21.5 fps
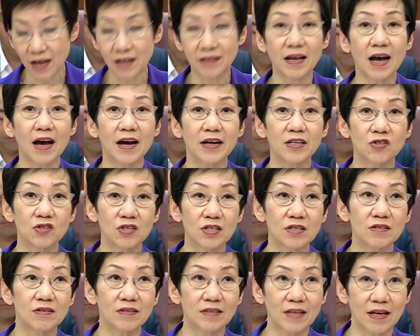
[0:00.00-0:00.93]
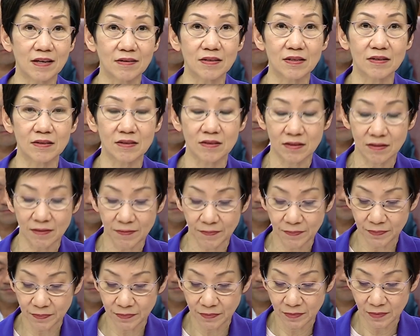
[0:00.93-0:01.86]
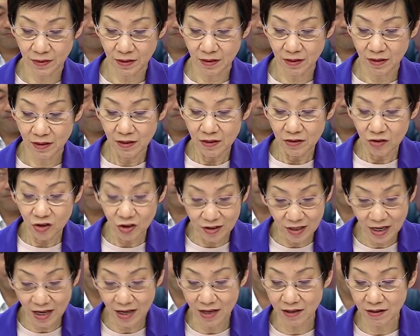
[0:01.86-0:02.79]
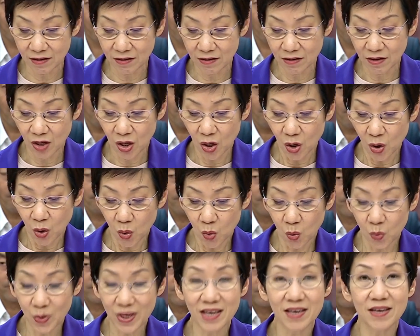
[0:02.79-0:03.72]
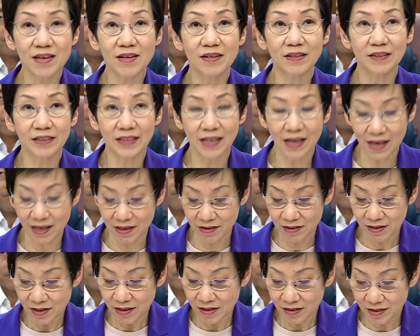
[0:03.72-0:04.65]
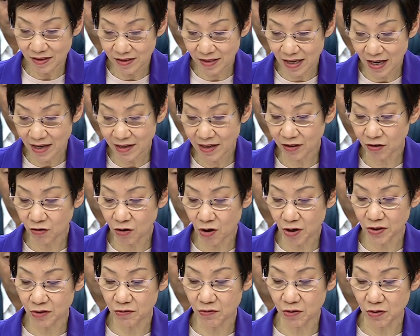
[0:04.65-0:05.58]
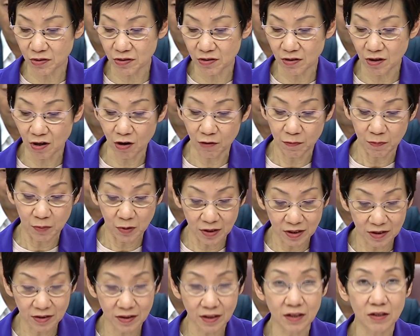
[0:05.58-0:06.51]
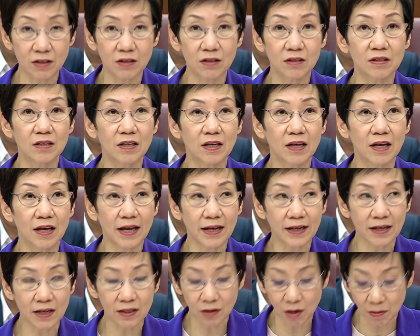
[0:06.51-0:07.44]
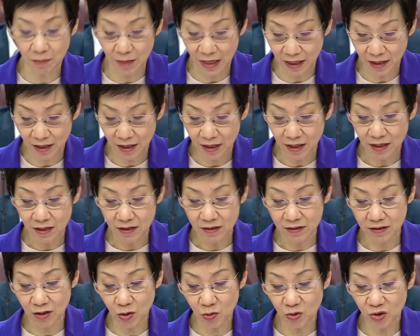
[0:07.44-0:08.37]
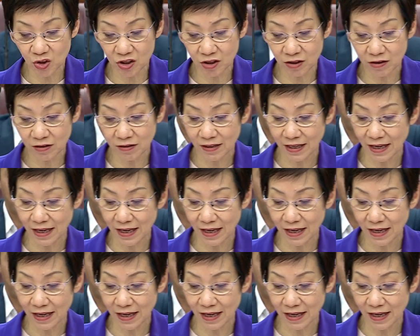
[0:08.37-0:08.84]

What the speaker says: and hygiene standards. Today, we again stand at crossroads of political, economic, social,